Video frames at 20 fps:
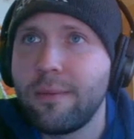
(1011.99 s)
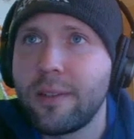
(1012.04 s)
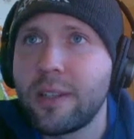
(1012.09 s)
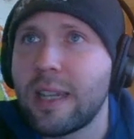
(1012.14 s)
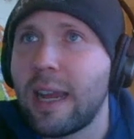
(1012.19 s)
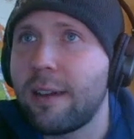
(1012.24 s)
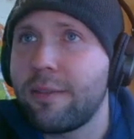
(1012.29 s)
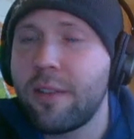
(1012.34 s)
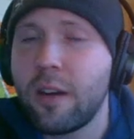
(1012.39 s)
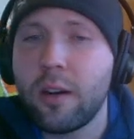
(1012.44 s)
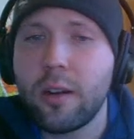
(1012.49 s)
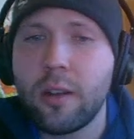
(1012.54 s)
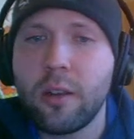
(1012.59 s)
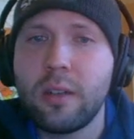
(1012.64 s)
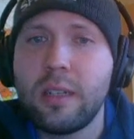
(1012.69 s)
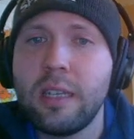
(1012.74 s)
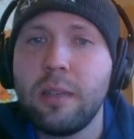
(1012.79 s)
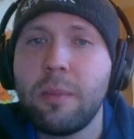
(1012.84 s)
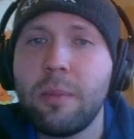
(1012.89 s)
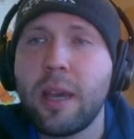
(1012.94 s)
It's not fair to your
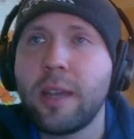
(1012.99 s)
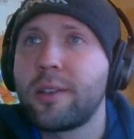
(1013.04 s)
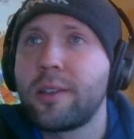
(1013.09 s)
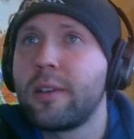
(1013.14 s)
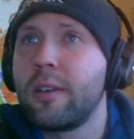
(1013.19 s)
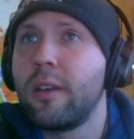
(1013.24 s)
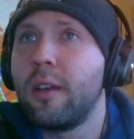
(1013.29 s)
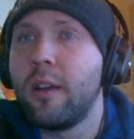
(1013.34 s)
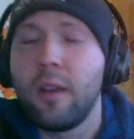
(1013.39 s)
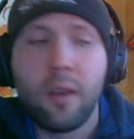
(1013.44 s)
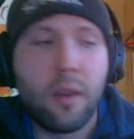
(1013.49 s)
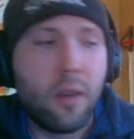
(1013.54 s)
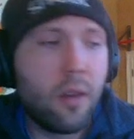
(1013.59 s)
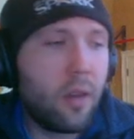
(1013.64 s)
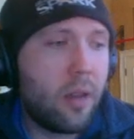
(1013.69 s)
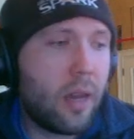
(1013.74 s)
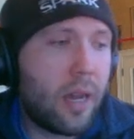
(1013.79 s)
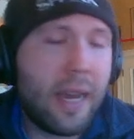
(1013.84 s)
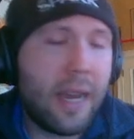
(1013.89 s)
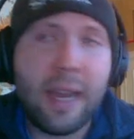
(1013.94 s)
teammates
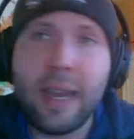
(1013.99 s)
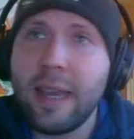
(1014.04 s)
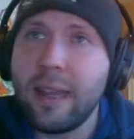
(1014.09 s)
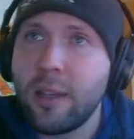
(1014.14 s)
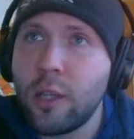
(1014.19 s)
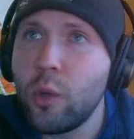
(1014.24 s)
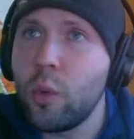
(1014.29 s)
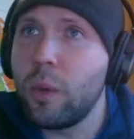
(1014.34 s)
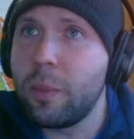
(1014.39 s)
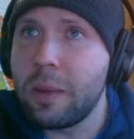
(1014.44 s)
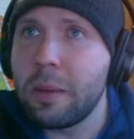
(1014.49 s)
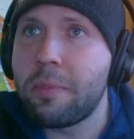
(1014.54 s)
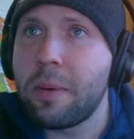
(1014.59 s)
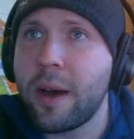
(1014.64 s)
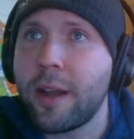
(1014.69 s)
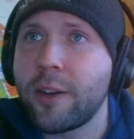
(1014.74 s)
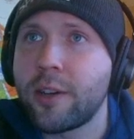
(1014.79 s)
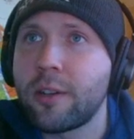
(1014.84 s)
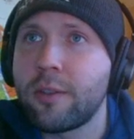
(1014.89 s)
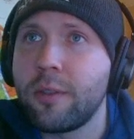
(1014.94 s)
uh, and you will be
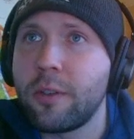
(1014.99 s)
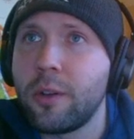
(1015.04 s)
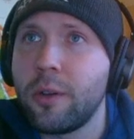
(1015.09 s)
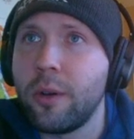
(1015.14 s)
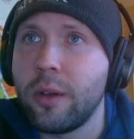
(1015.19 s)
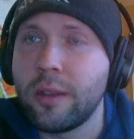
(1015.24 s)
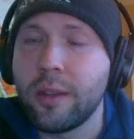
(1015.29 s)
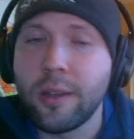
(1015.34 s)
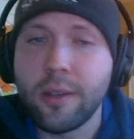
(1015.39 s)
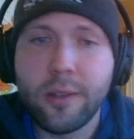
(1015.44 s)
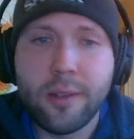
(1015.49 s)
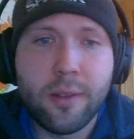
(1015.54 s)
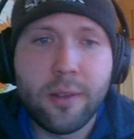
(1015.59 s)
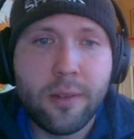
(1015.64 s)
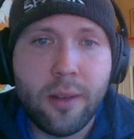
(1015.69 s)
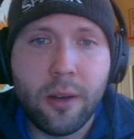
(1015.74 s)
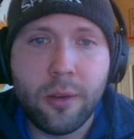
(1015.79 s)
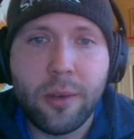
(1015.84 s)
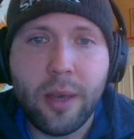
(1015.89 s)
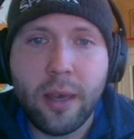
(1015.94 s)
punished for doing this.
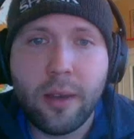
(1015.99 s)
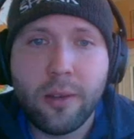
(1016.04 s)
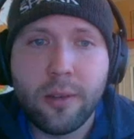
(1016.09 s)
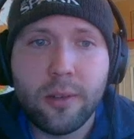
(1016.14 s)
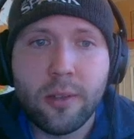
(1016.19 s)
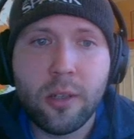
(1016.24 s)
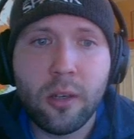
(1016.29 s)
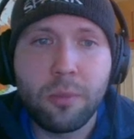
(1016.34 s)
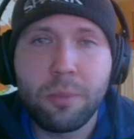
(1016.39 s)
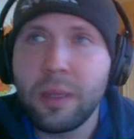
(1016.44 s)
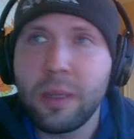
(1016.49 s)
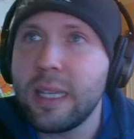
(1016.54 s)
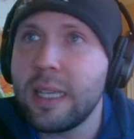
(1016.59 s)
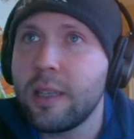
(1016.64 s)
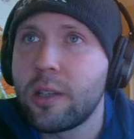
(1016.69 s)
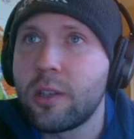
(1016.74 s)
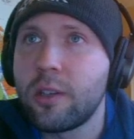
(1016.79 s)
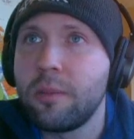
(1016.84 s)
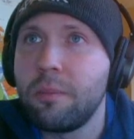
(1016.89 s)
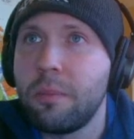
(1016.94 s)
Okay? So
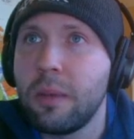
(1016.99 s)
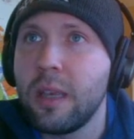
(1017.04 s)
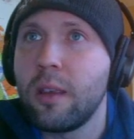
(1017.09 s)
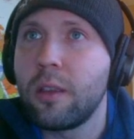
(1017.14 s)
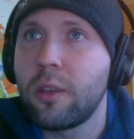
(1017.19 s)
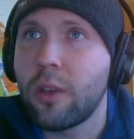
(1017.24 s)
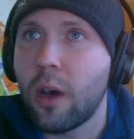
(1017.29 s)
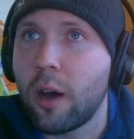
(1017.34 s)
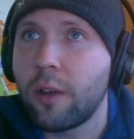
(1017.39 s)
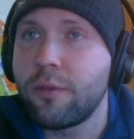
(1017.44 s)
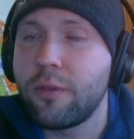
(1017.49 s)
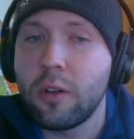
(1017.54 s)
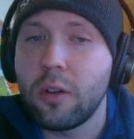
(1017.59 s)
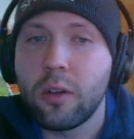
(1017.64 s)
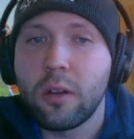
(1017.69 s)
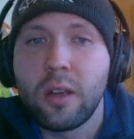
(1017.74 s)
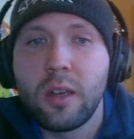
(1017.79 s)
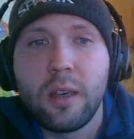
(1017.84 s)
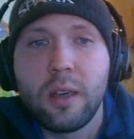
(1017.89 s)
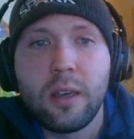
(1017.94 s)
please be
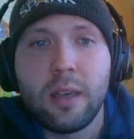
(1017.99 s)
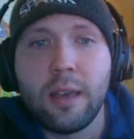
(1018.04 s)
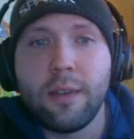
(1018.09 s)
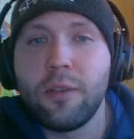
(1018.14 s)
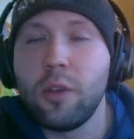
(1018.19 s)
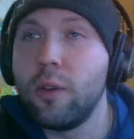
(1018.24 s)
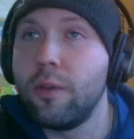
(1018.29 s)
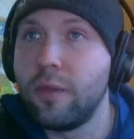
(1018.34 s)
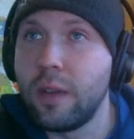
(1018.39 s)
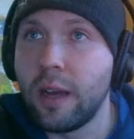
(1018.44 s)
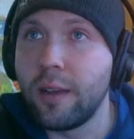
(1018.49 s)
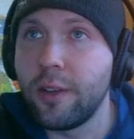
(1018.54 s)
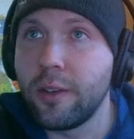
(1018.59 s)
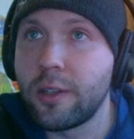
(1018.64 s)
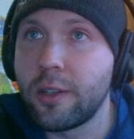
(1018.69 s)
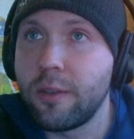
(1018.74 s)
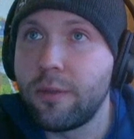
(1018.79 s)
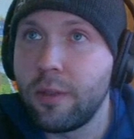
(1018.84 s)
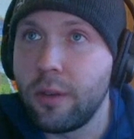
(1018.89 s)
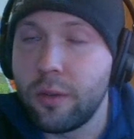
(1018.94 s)
thoughtful if you've done
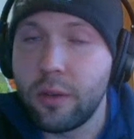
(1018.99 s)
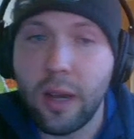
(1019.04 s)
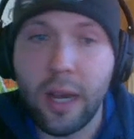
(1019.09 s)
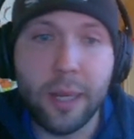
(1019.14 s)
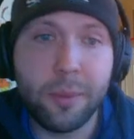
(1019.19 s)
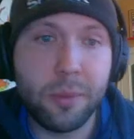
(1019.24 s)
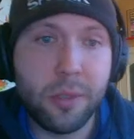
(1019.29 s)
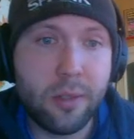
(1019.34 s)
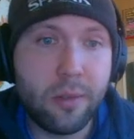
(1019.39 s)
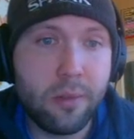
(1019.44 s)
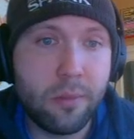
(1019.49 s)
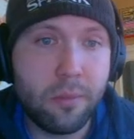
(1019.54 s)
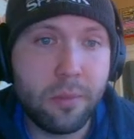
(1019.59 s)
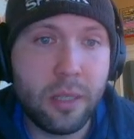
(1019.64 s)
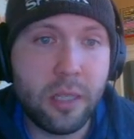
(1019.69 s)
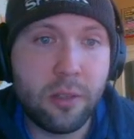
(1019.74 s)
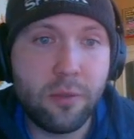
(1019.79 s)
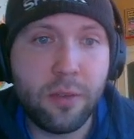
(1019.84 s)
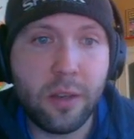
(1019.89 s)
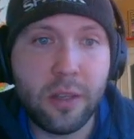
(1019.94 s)
this a few times.
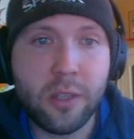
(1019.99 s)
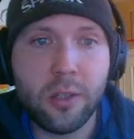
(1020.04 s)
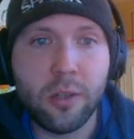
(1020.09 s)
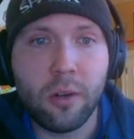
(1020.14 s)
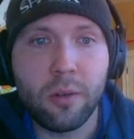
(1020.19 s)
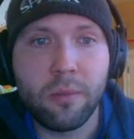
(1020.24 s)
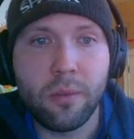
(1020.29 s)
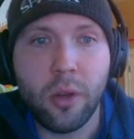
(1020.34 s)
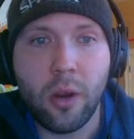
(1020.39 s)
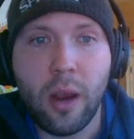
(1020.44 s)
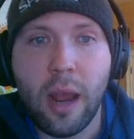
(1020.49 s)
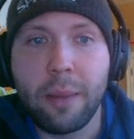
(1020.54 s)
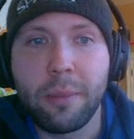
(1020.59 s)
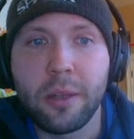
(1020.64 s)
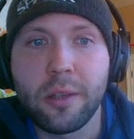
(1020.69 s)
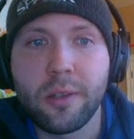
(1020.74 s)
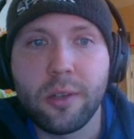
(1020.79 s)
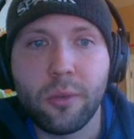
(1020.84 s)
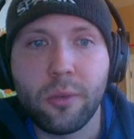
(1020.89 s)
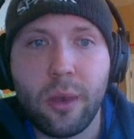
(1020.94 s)
Please fix your, your
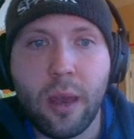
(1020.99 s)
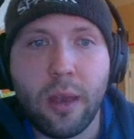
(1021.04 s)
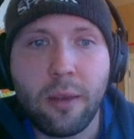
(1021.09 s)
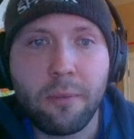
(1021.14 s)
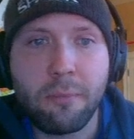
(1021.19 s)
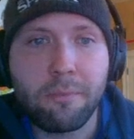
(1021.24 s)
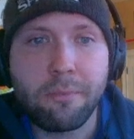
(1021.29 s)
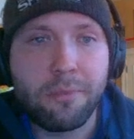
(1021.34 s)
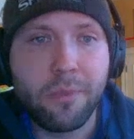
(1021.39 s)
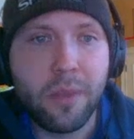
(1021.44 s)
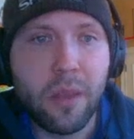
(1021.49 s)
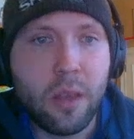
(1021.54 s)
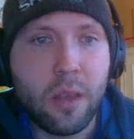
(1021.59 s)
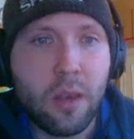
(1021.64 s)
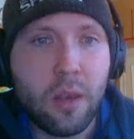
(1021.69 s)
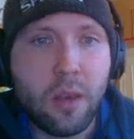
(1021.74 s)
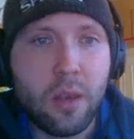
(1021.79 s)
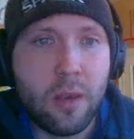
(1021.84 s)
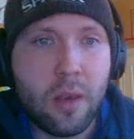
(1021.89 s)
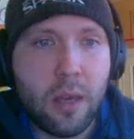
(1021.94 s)
habits, okay?
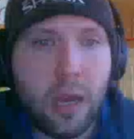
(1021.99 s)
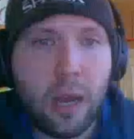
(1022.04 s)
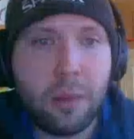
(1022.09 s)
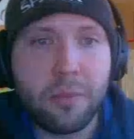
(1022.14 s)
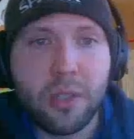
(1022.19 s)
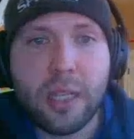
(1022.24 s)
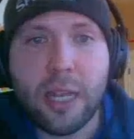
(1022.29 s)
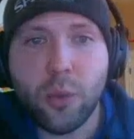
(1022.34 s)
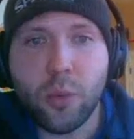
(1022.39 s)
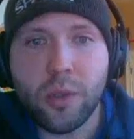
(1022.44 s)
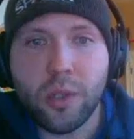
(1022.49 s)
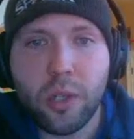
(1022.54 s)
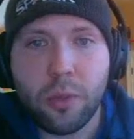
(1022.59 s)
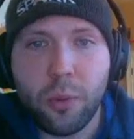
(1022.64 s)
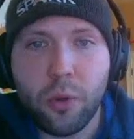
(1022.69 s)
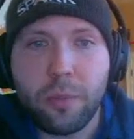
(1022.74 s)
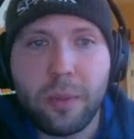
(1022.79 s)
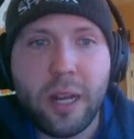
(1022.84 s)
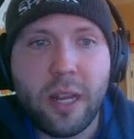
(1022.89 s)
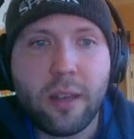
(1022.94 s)
Um, schedules are
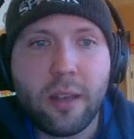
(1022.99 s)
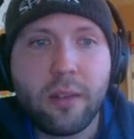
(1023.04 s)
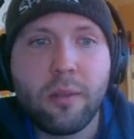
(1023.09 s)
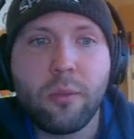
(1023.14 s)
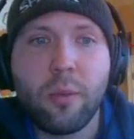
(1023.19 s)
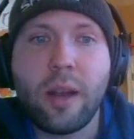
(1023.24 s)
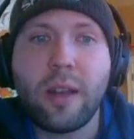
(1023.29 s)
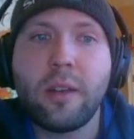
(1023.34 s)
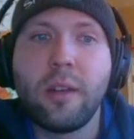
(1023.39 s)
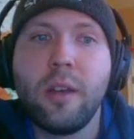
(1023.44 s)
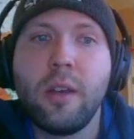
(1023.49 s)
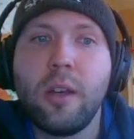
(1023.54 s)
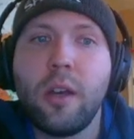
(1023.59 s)
permitting, right?